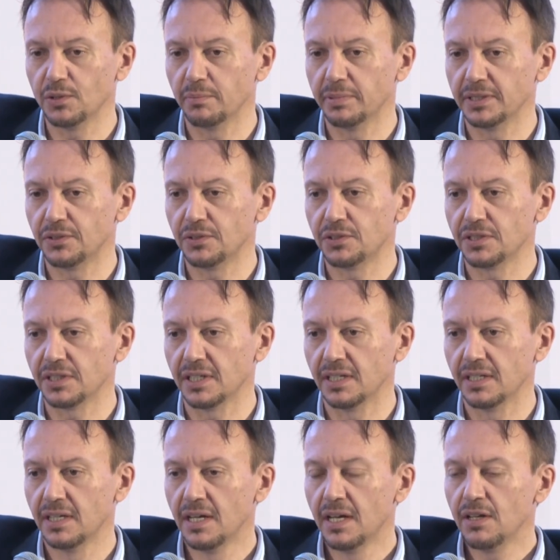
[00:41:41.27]
But
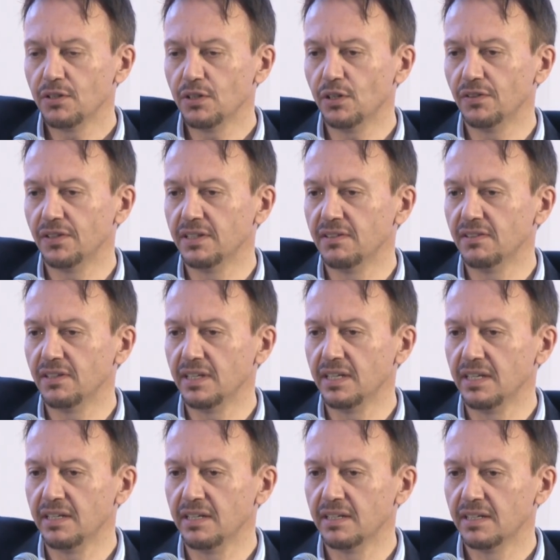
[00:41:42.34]

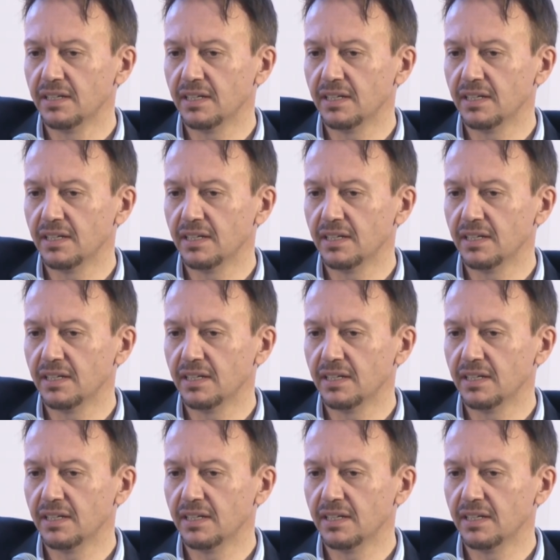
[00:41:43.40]
the